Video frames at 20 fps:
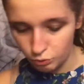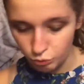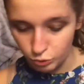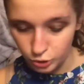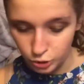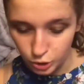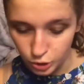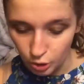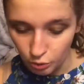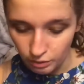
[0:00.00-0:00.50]
we're
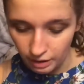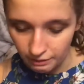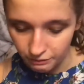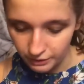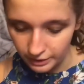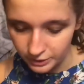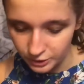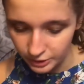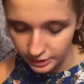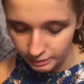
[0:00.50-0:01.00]
so not
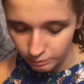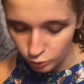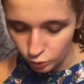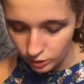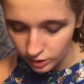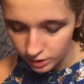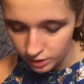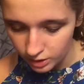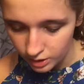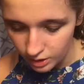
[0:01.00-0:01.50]
friends
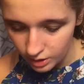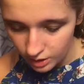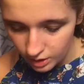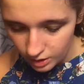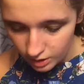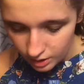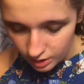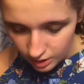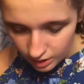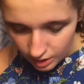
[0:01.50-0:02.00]
anymore.
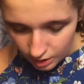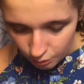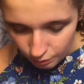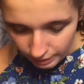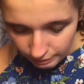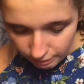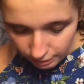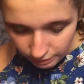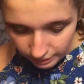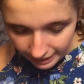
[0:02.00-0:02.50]

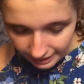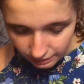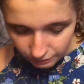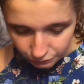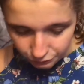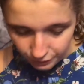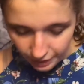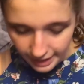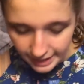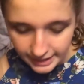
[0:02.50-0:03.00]
We were, like,
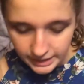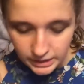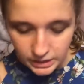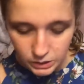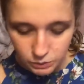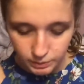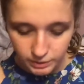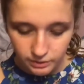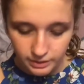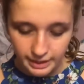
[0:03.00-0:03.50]

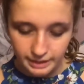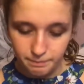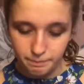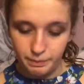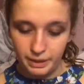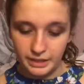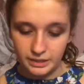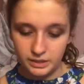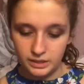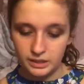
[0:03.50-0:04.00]
friends, we were, like,
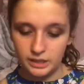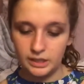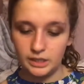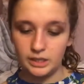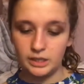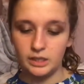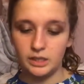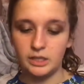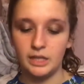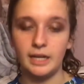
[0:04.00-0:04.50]

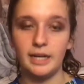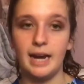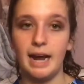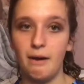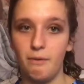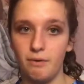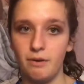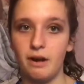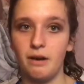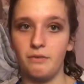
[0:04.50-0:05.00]
besties, and
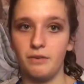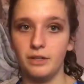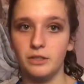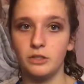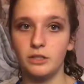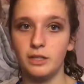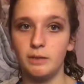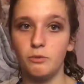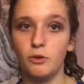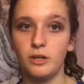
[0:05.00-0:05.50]
now we're not
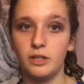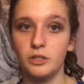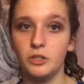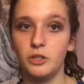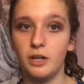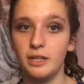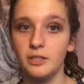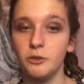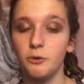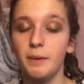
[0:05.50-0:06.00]
friends anymore
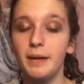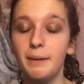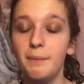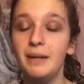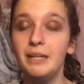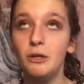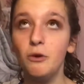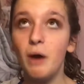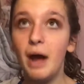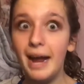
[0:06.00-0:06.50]
because you guys are making
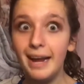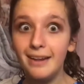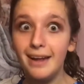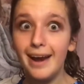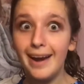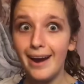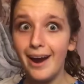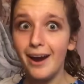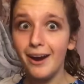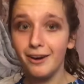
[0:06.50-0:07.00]
me do
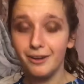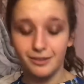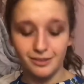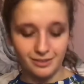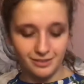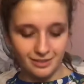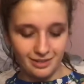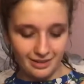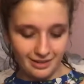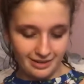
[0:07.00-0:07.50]
eyeliner!
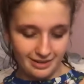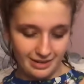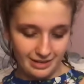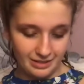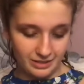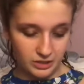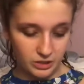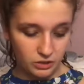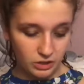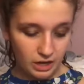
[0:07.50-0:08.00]

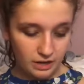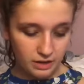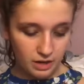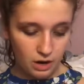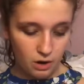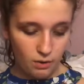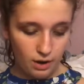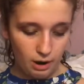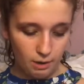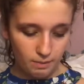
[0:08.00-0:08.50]
Do you not
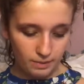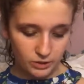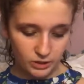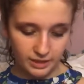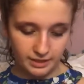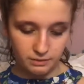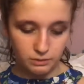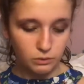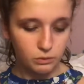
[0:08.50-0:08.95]
know how much